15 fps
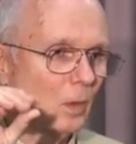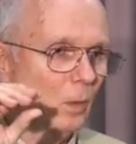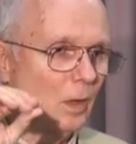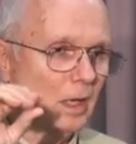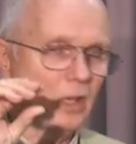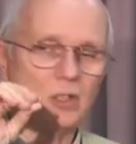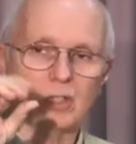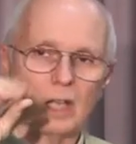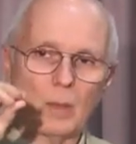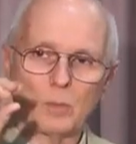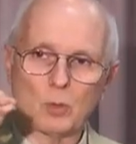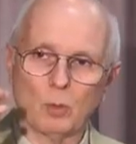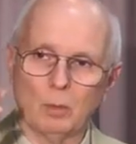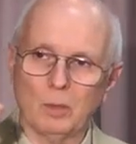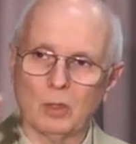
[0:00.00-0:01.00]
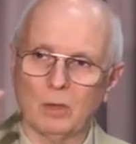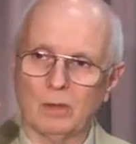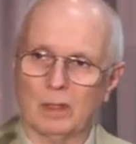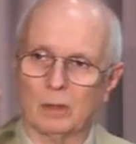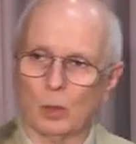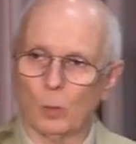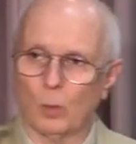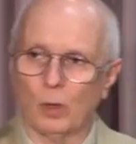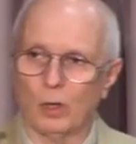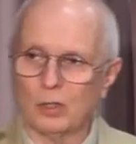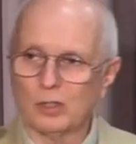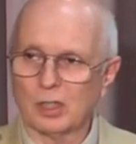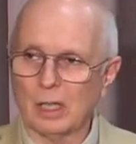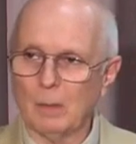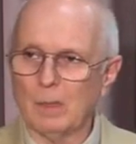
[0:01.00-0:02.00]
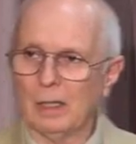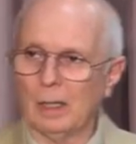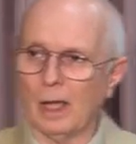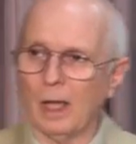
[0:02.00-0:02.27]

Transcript: When his lips were moving, the words coming